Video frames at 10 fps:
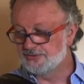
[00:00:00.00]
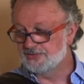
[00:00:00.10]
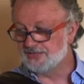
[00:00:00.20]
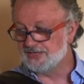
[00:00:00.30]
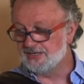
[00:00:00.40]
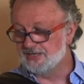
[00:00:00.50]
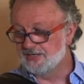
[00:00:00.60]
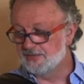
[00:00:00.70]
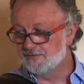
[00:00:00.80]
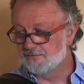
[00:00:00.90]

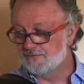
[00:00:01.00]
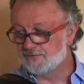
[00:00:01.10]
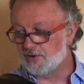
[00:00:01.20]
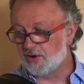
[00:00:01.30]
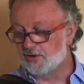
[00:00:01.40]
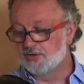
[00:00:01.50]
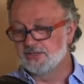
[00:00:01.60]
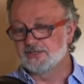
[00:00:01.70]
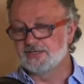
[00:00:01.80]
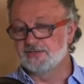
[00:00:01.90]
3, 4.
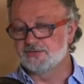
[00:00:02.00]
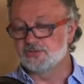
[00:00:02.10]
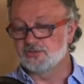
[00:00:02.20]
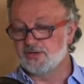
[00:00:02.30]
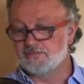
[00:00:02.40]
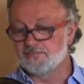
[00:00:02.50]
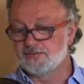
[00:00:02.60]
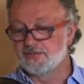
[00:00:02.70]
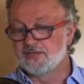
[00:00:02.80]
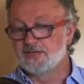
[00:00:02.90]
Then you stop.
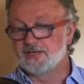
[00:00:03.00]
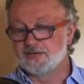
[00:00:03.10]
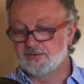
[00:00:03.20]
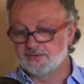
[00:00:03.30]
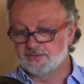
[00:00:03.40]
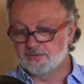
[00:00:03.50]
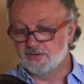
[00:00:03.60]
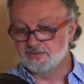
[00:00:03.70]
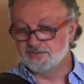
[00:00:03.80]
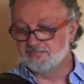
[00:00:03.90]
You're going to close the